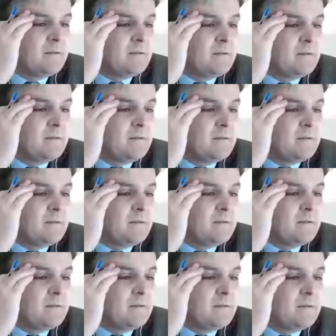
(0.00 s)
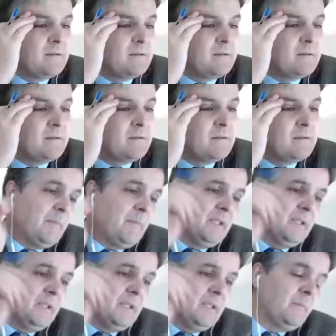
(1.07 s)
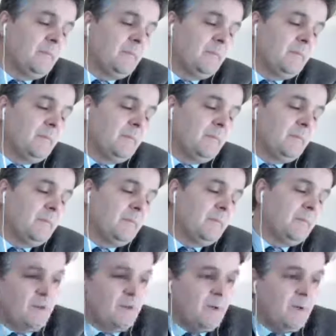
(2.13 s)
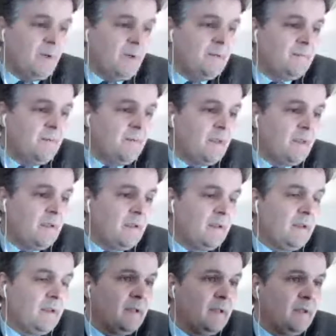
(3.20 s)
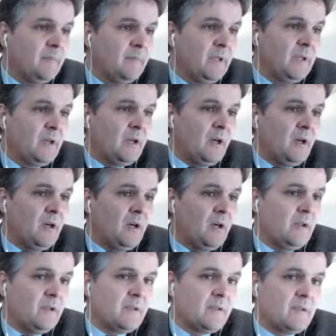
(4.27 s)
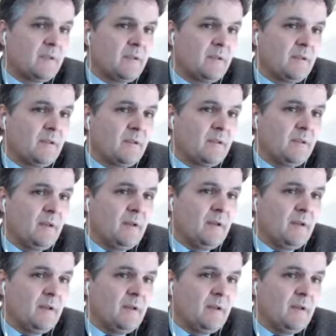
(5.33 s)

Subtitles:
I'm a little bit concerned. You know why? Because